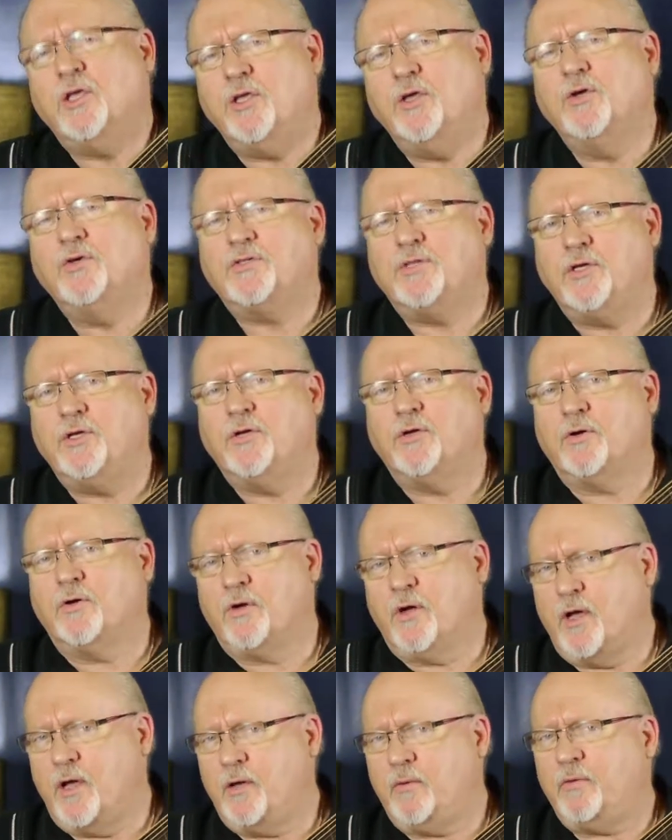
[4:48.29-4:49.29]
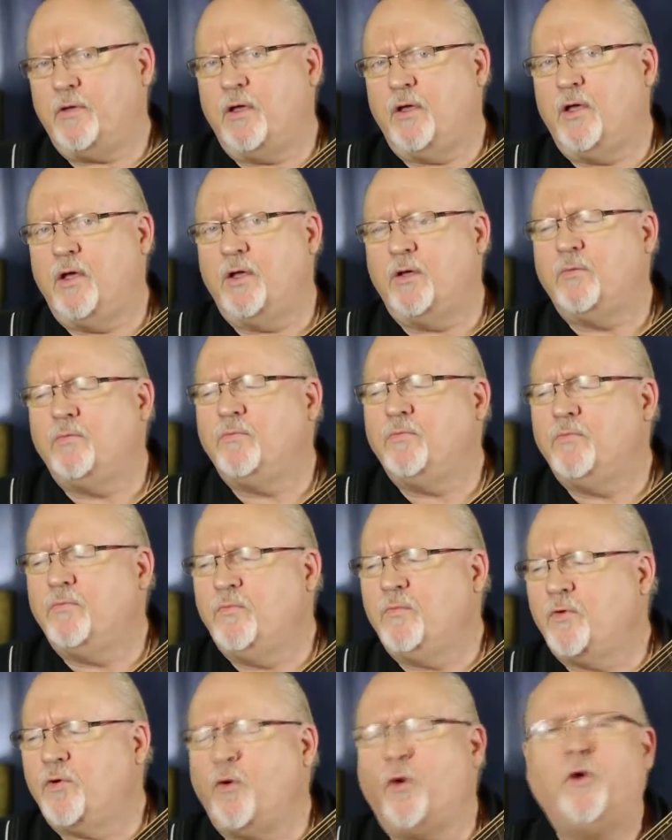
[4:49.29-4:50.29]
using your
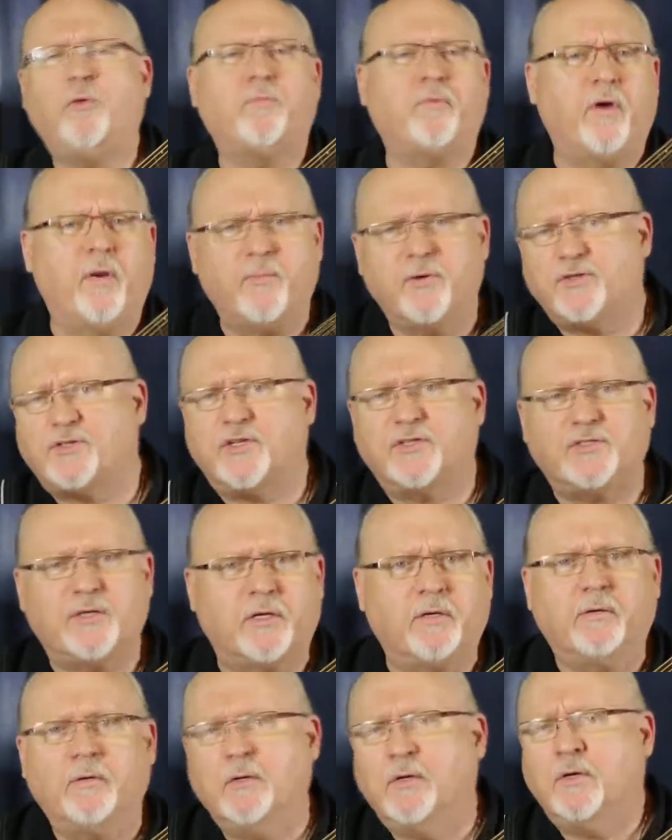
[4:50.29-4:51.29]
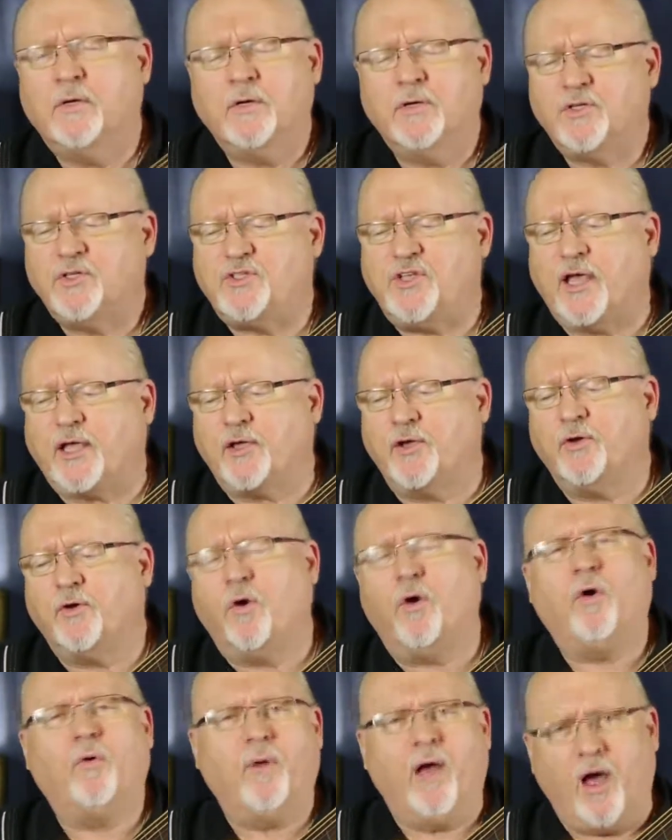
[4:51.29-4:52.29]
chord primers as a second
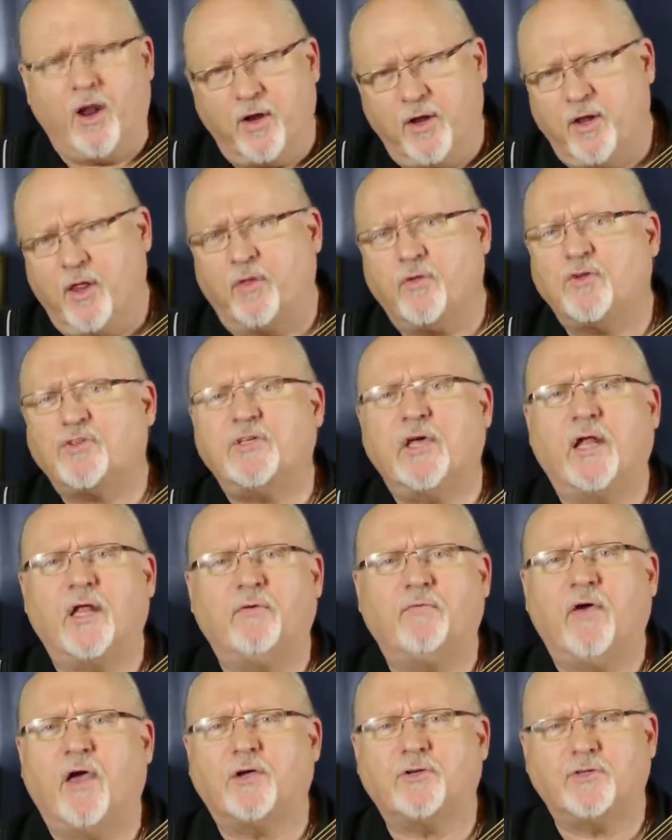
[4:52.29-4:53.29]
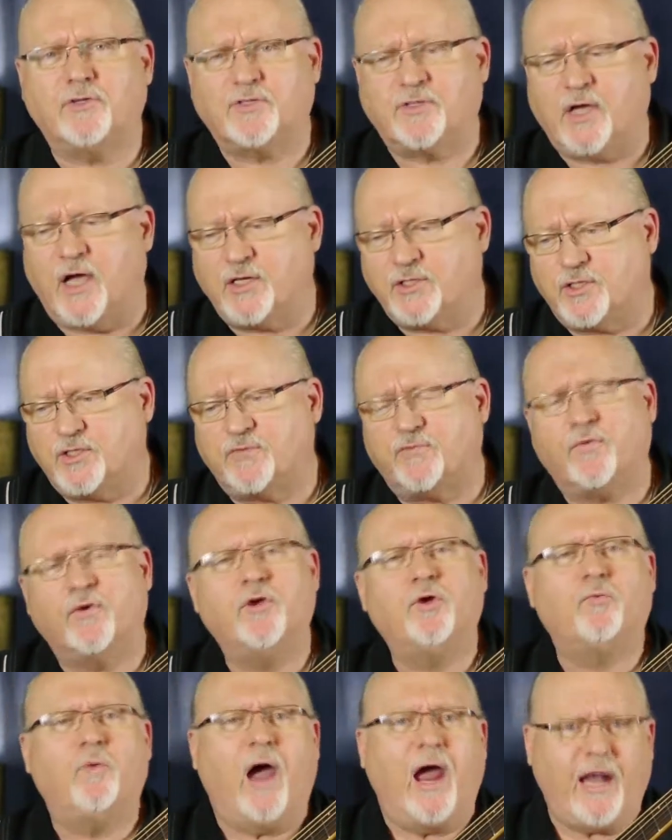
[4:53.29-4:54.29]
go-around, another set of exercises for
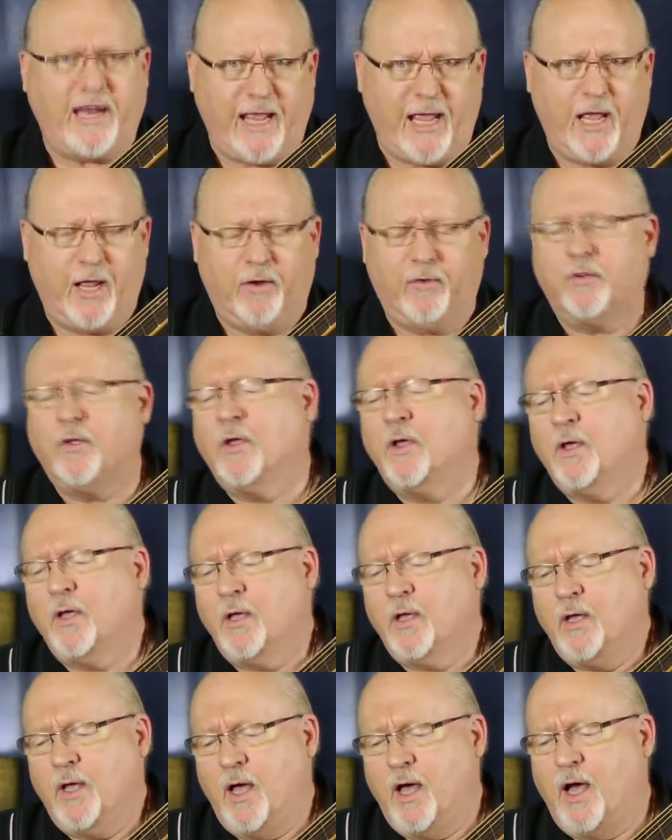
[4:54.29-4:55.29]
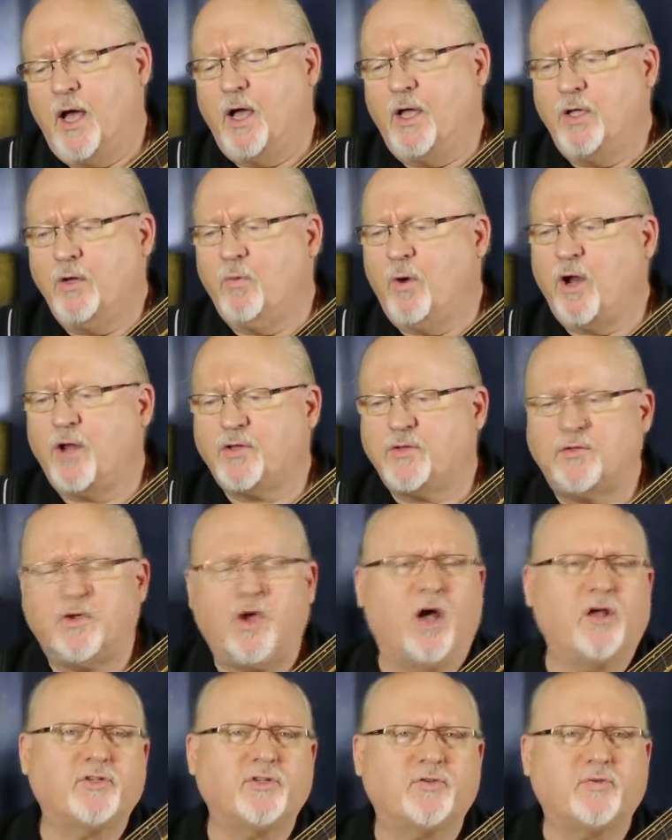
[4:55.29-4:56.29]
your right hand. You want to
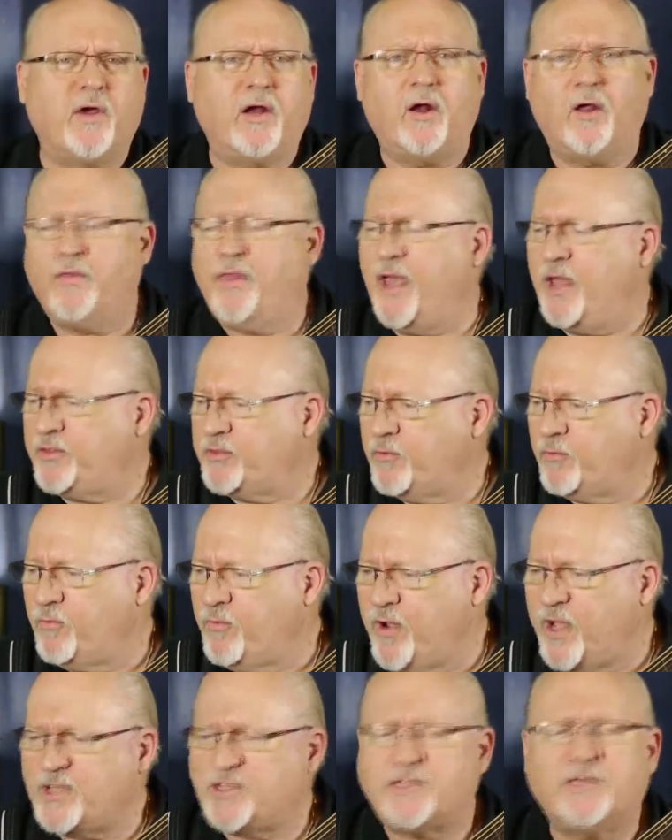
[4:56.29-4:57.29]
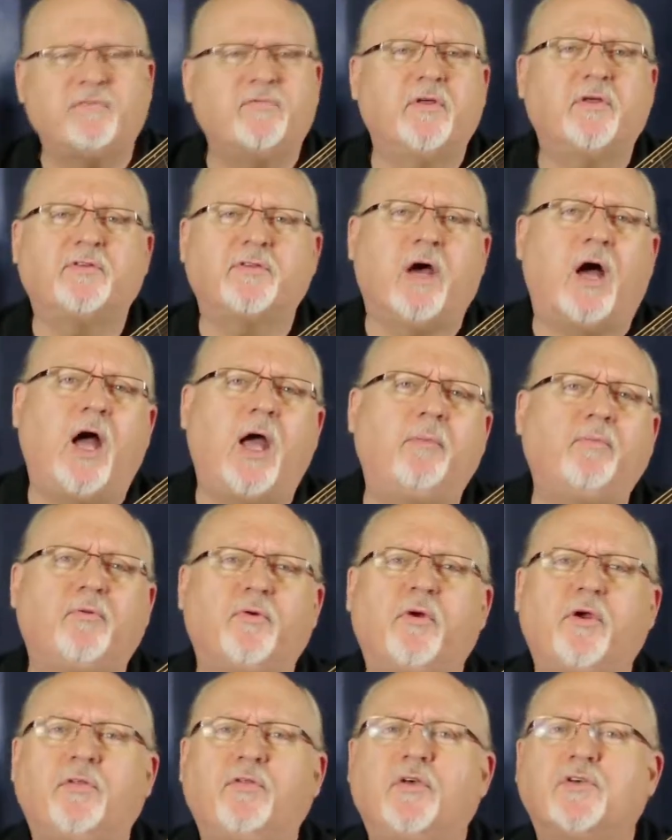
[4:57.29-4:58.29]
concentrate on that the rest of the time
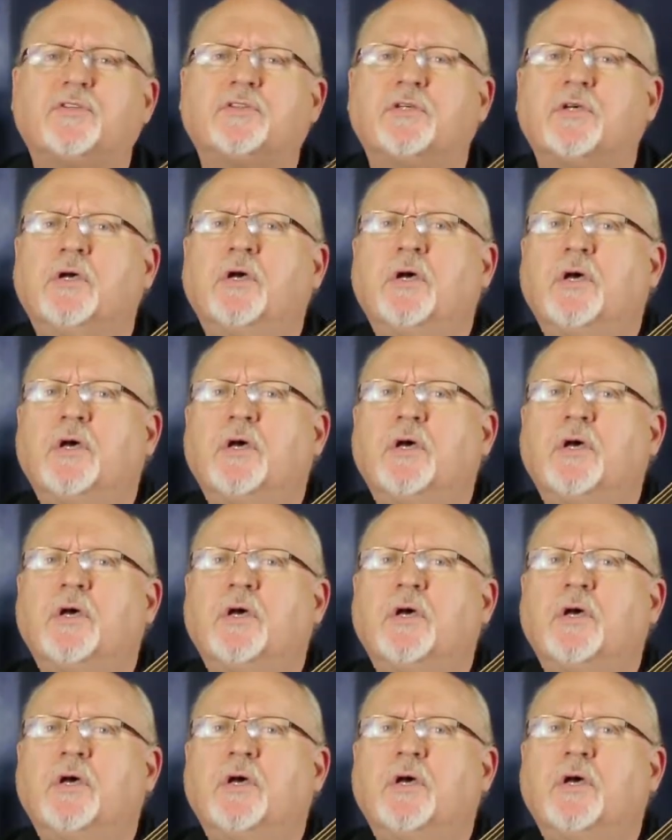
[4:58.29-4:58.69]
during this